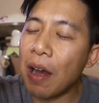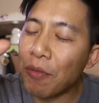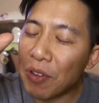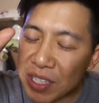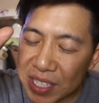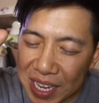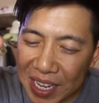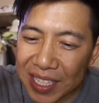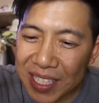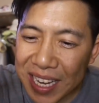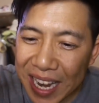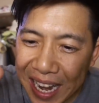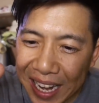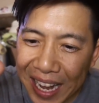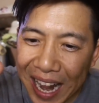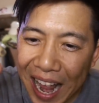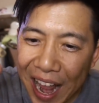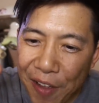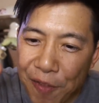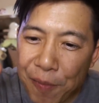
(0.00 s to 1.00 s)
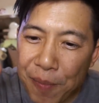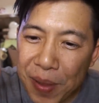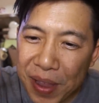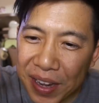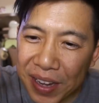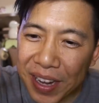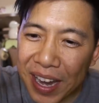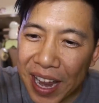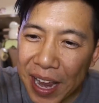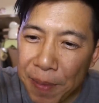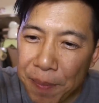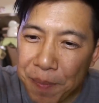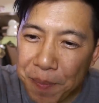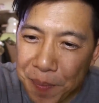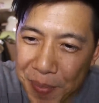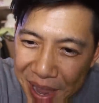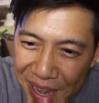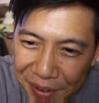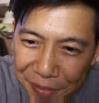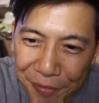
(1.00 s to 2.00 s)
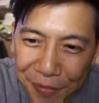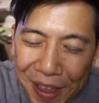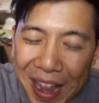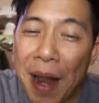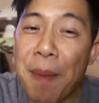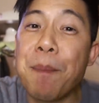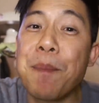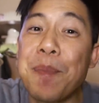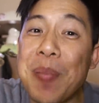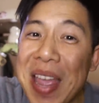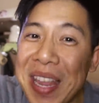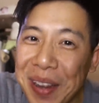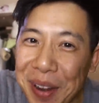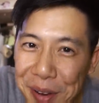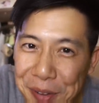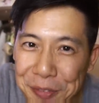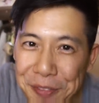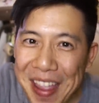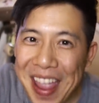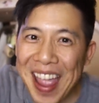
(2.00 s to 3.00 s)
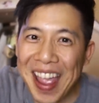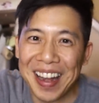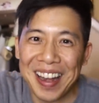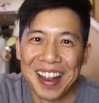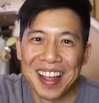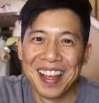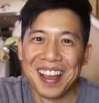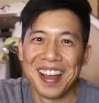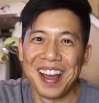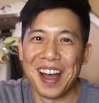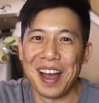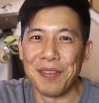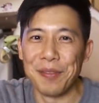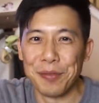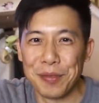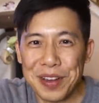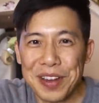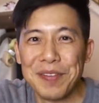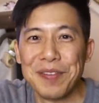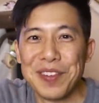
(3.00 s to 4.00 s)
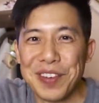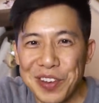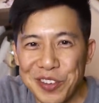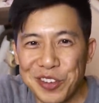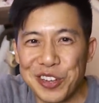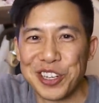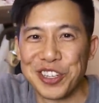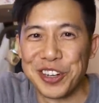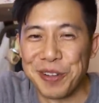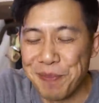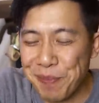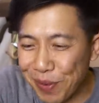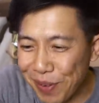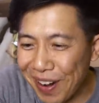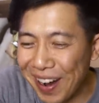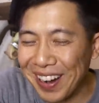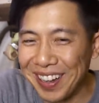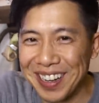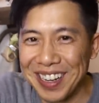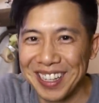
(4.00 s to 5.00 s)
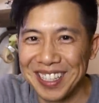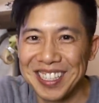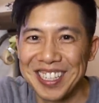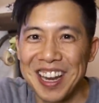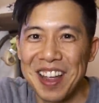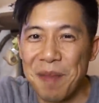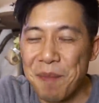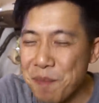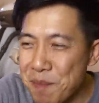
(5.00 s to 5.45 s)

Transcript: Ever since then, I've been a big fan, a bigger fan of Reef Nutrition products.